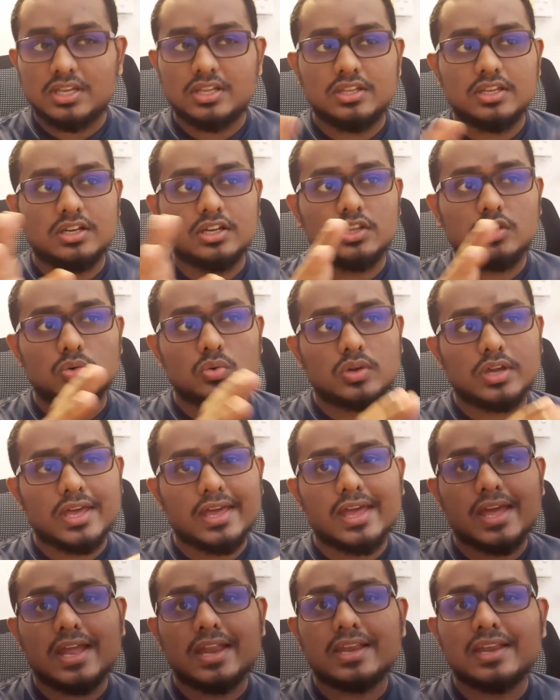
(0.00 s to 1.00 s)
Either you
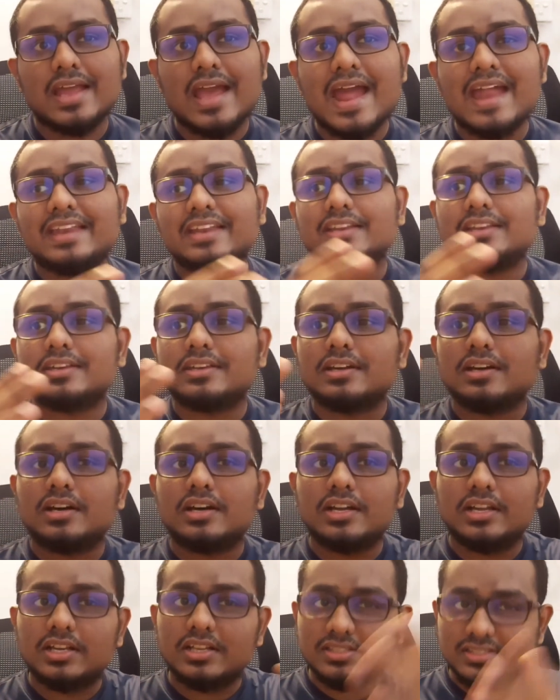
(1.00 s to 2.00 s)
can add
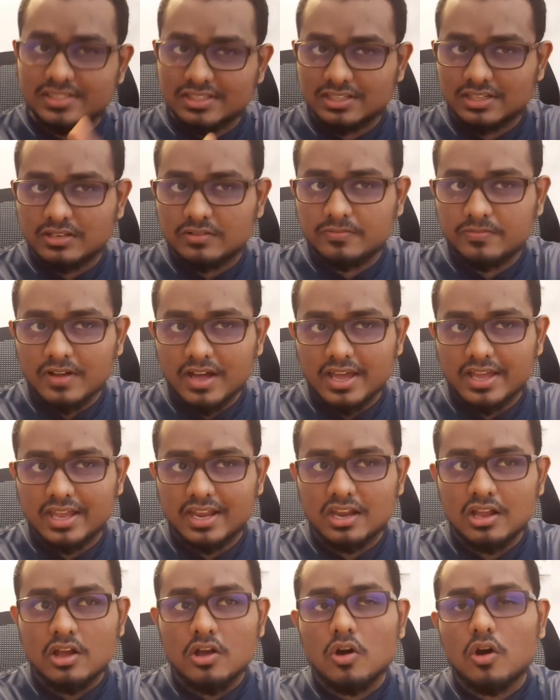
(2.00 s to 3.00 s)
it in a single
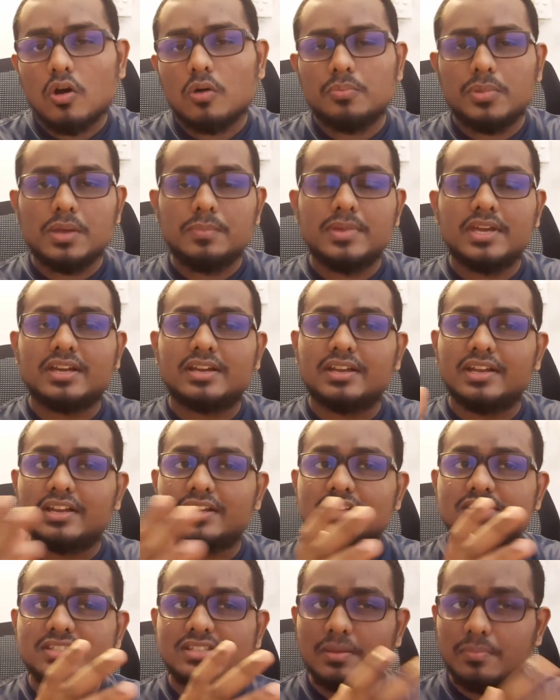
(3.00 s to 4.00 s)
file, or maybe
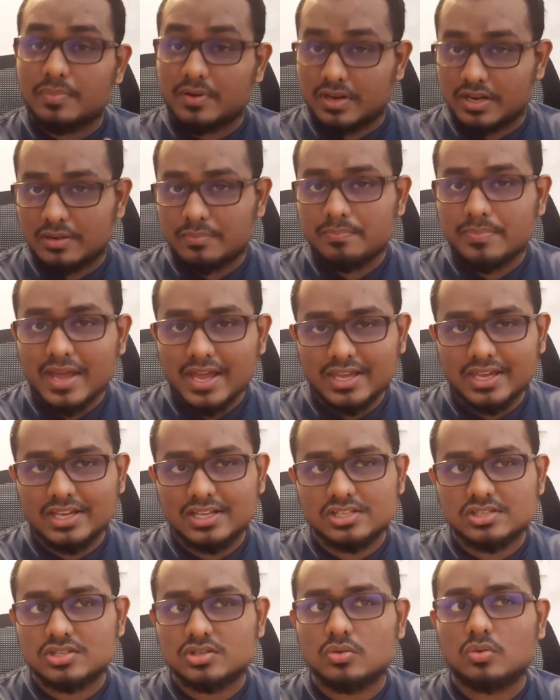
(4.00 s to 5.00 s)
create a separate package.